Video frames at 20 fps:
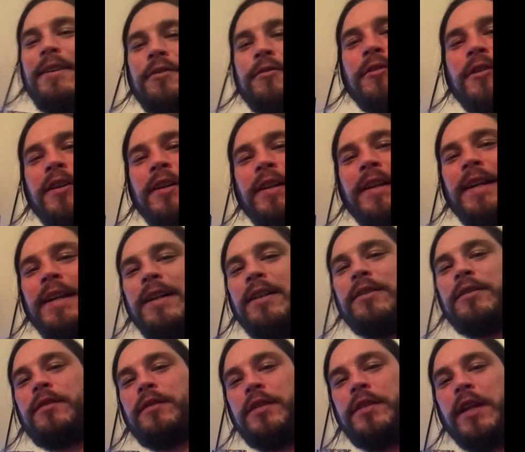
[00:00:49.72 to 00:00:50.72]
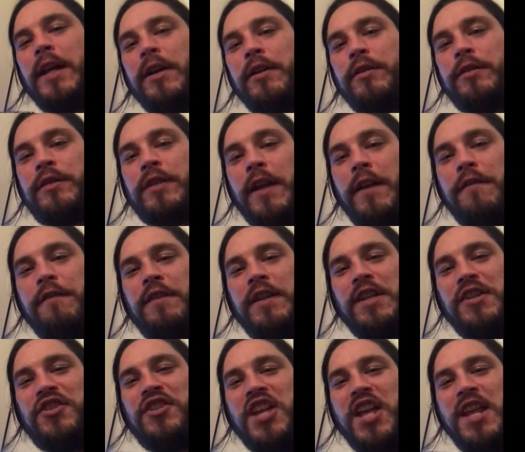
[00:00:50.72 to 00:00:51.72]
right now,
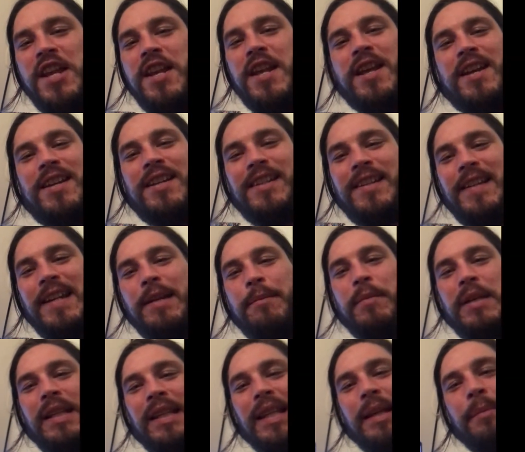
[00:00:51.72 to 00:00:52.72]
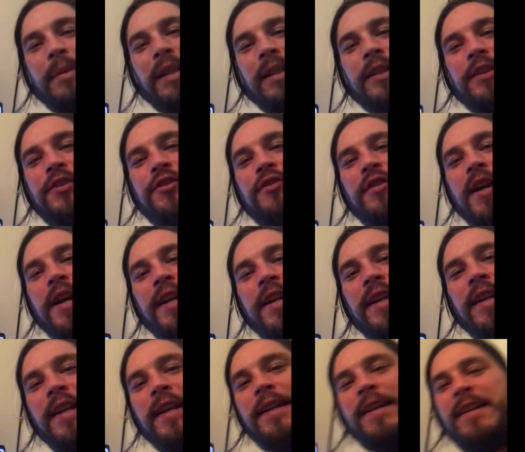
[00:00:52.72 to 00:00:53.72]
Salesvision, getting my Limitless training
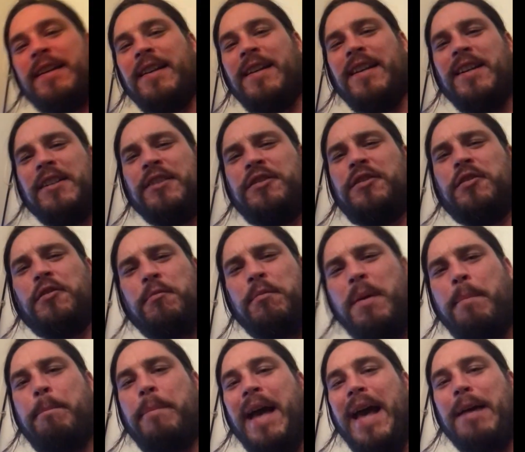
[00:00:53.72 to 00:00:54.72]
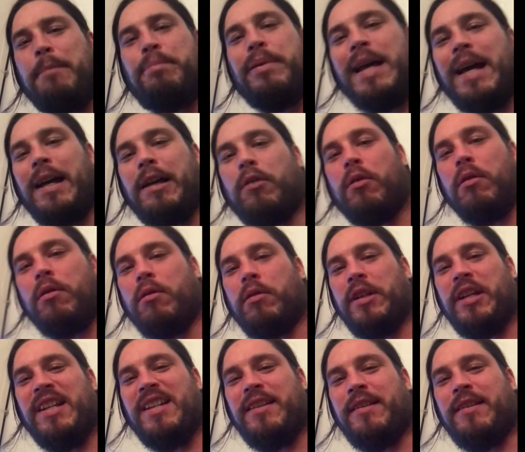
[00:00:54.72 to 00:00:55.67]
in, doing the backpack audit,